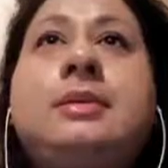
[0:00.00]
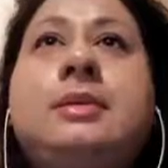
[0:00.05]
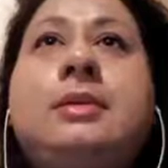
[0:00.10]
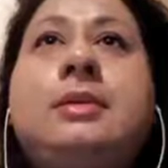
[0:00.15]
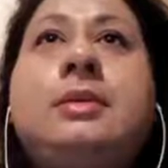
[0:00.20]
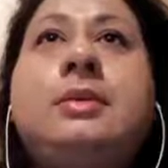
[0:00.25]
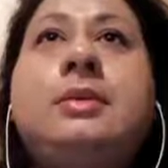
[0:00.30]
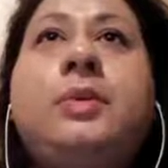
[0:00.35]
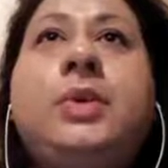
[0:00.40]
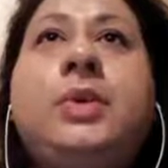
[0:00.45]

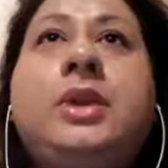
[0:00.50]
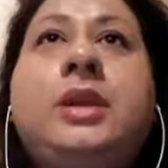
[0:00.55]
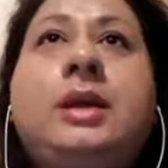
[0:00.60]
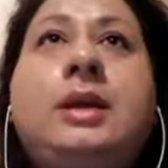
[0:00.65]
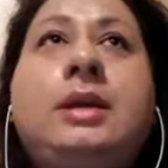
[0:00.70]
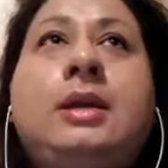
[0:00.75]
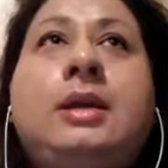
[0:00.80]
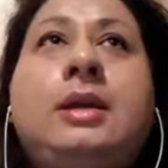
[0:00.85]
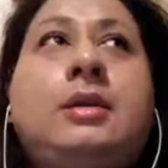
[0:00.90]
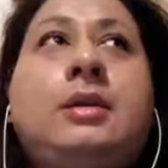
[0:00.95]
with
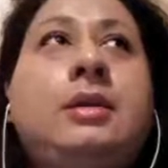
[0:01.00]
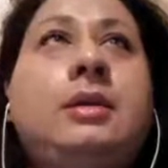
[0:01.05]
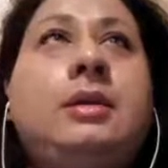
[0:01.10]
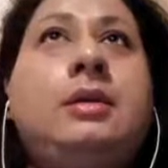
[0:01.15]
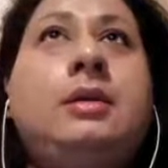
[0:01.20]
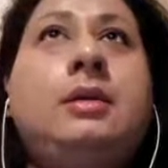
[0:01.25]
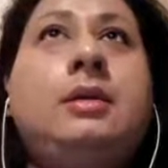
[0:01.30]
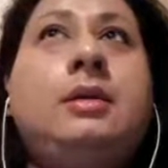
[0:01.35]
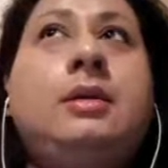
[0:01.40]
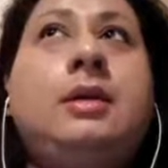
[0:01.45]

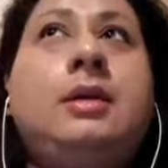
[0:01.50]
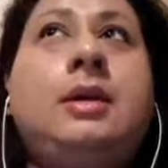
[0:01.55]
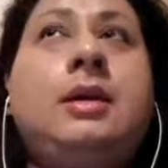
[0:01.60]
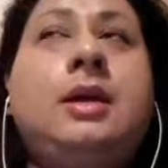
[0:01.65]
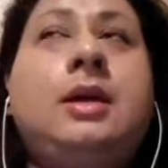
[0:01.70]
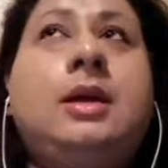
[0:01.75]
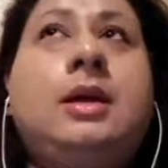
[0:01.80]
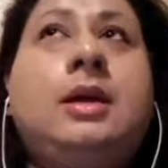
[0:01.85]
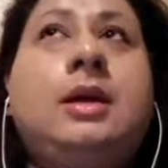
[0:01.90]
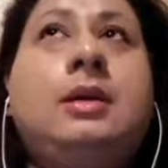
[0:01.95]
the
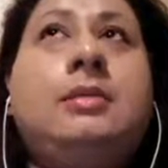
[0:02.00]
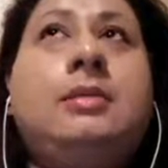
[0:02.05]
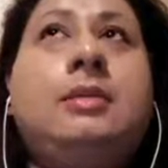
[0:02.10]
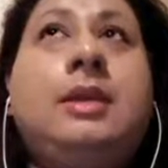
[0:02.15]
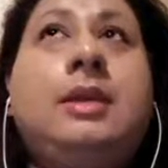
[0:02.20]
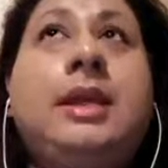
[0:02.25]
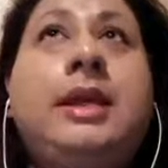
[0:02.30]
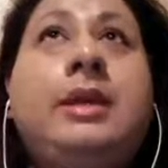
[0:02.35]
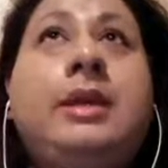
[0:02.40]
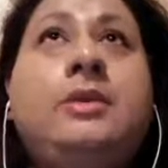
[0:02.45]

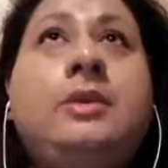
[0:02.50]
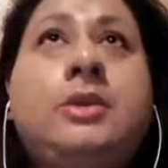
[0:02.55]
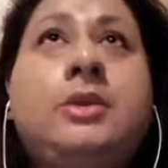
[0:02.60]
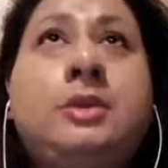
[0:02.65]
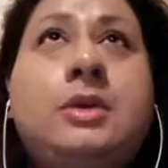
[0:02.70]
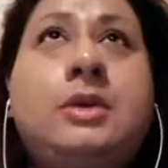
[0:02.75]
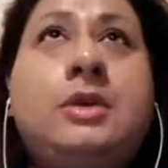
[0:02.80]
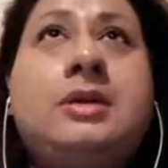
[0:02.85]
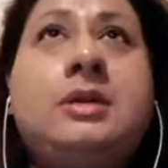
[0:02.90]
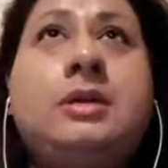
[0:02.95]
layout of the
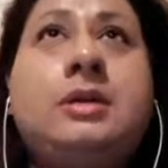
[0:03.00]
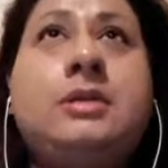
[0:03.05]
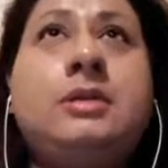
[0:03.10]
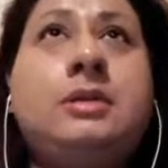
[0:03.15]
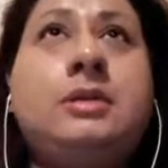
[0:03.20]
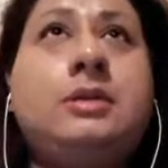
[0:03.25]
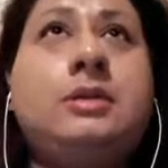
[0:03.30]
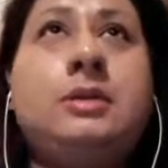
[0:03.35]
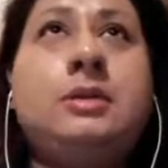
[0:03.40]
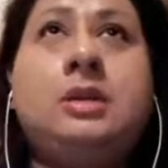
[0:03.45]
streets, like I
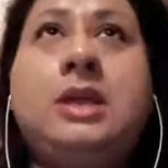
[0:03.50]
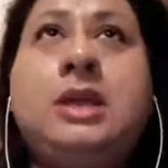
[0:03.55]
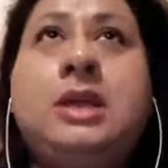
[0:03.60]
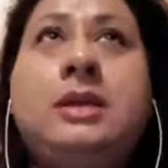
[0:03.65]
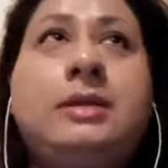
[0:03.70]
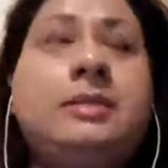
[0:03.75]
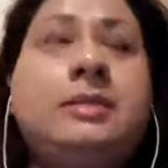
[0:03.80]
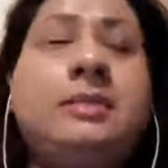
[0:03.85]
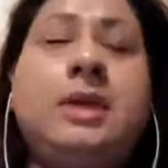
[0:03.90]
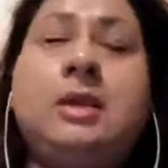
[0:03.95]
told you,
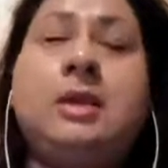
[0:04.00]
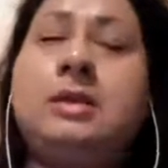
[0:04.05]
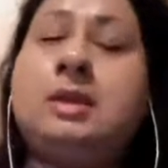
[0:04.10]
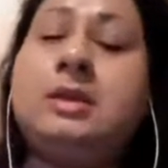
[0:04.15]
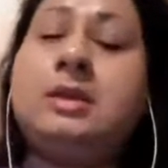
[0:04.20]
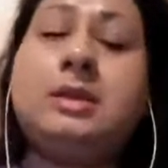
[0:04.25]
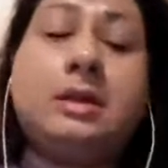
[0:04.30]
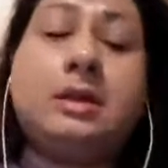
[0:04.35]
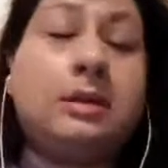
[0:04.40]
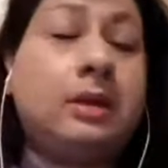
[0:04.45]

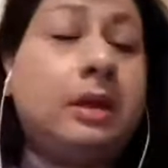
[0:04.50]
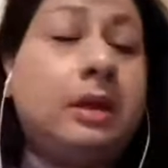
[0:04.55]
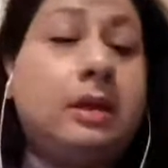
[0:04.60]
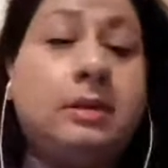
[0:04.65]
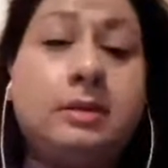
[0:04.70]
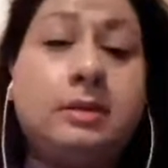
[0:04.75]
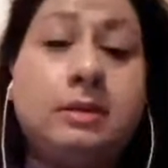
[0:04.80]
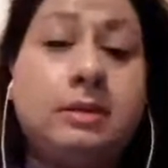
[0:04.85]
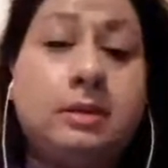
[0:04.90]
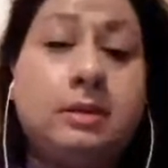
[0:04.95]
downtown
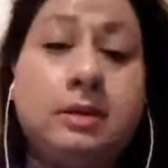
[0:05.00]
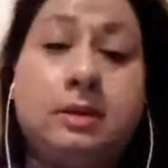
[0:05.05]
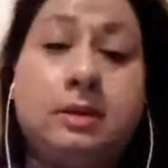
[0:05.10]
Dallas is there's